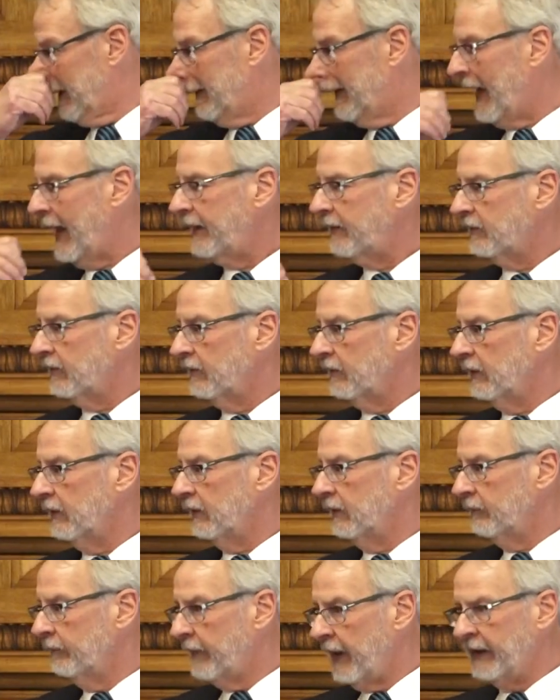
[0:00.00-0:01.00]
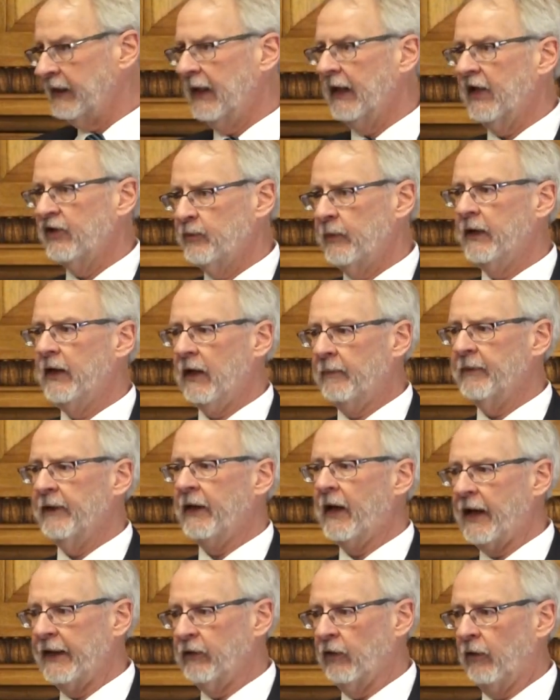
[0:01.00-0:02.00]
that money has become an
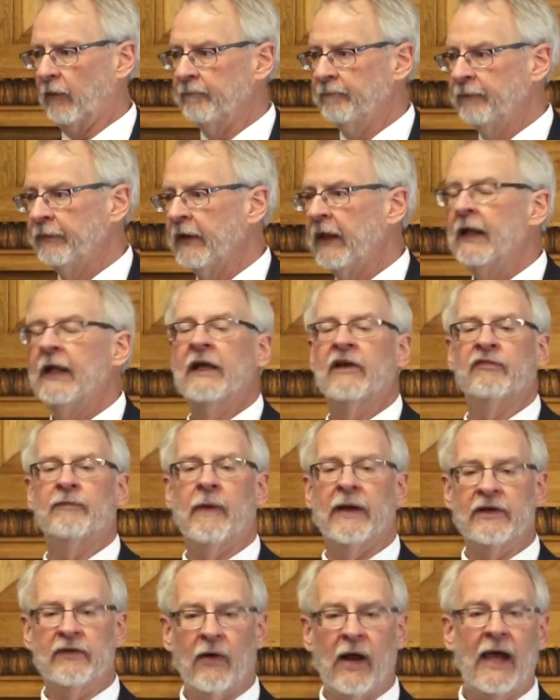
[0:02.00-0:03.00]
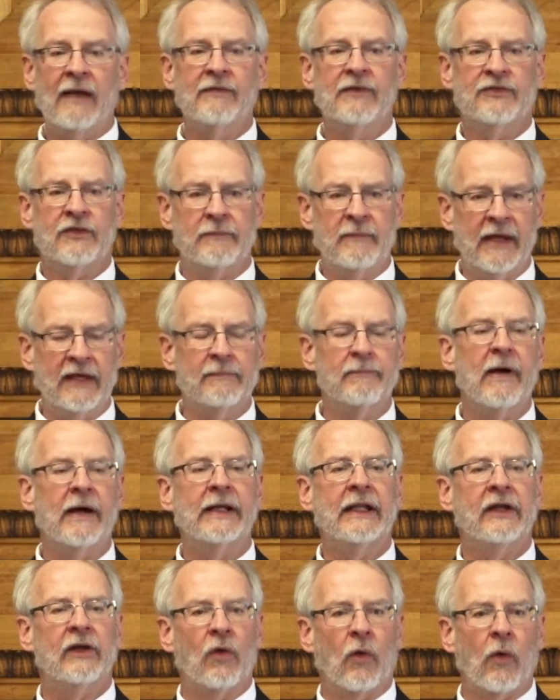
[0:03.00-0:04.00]
idol. If my drive is to make
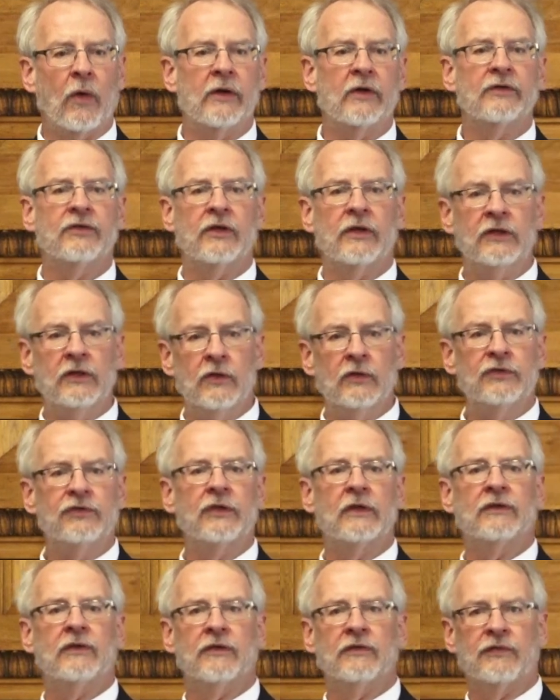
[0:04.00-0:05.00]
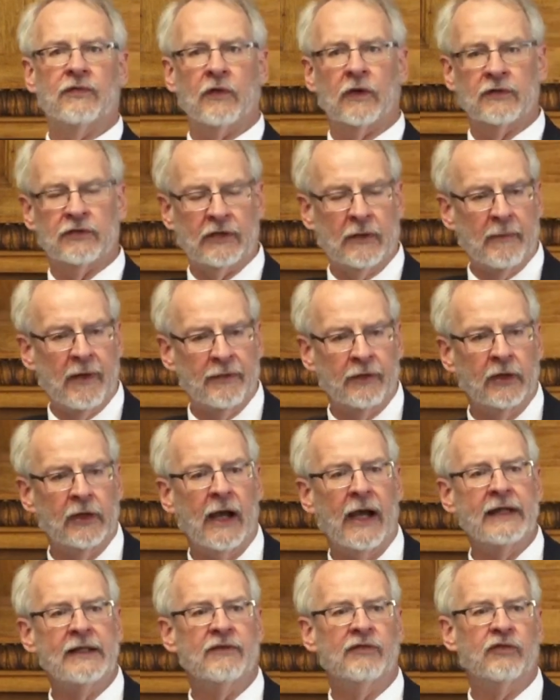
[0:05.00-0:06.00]
money in order to use it for some other
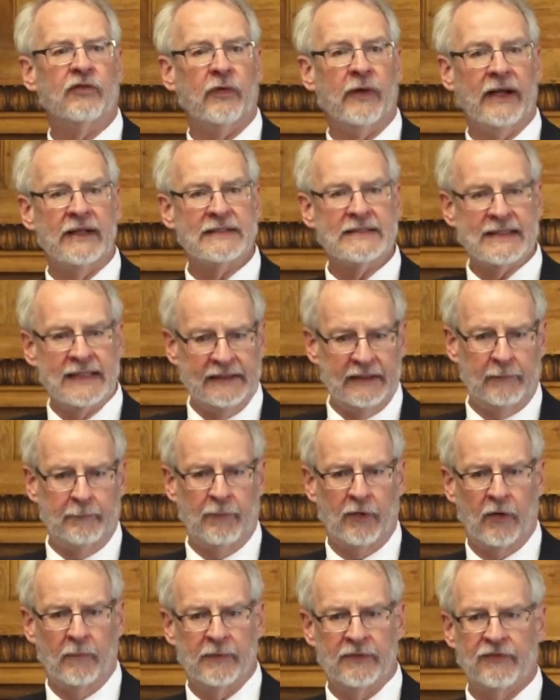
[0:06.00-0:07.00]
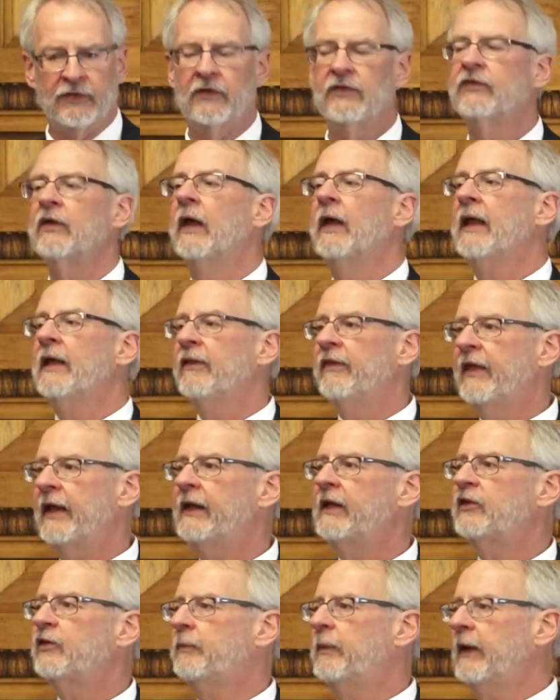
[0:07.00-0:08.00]
kind of transcendent purposes,
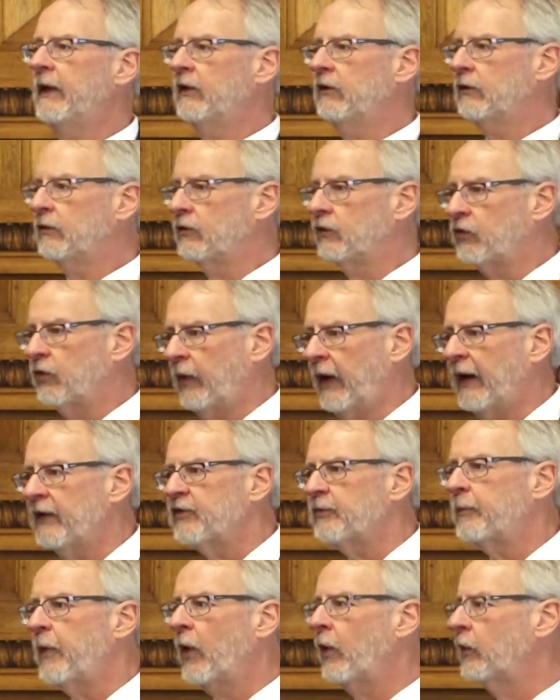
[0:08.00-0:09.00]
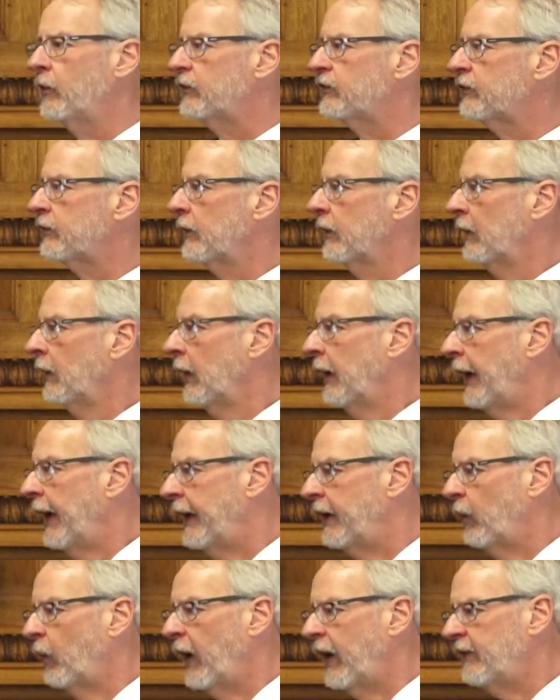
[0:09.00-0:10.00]
then it's being transposed
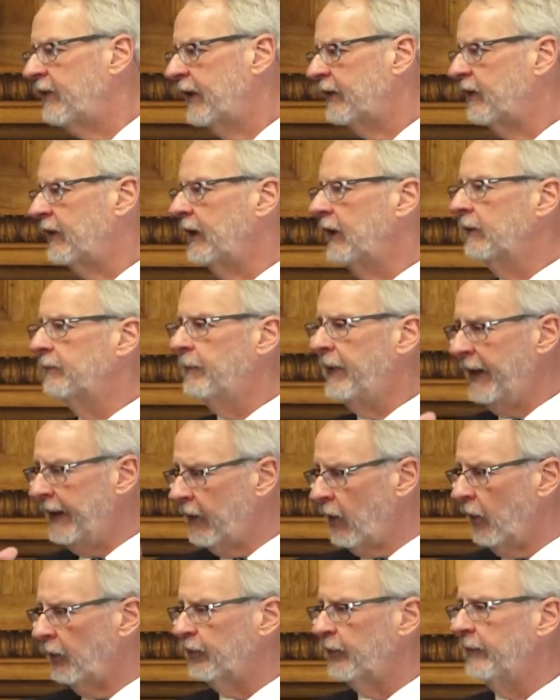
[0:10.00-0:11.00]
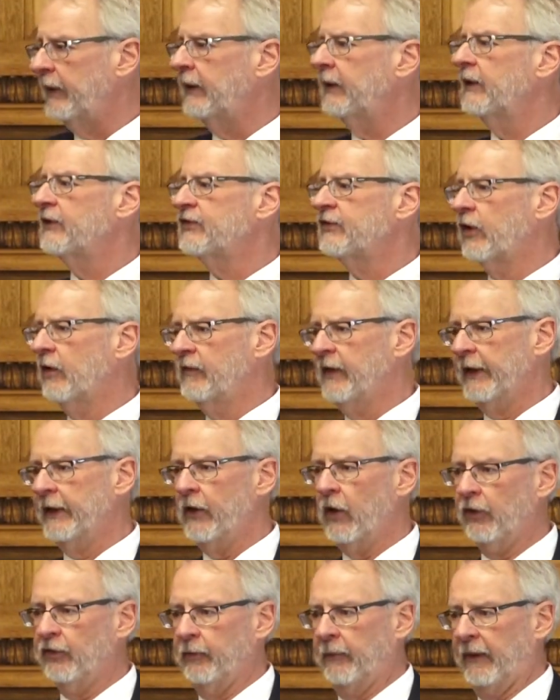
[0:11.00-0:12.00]
in a way that the penultimate is serving an
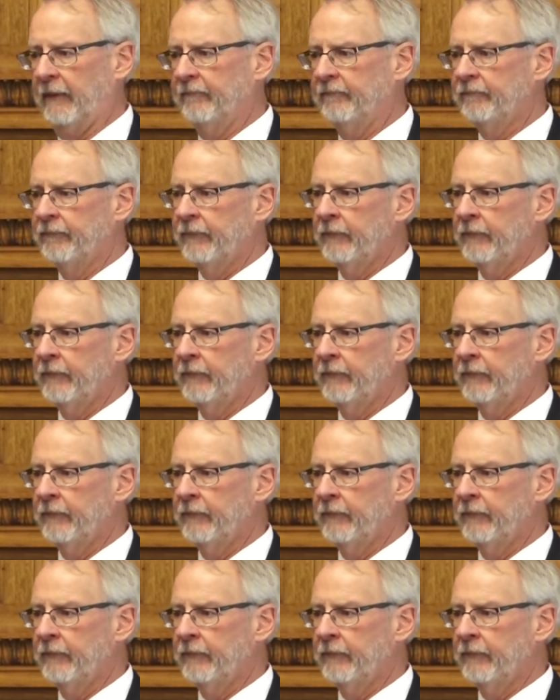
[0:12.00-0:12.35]
ultimate.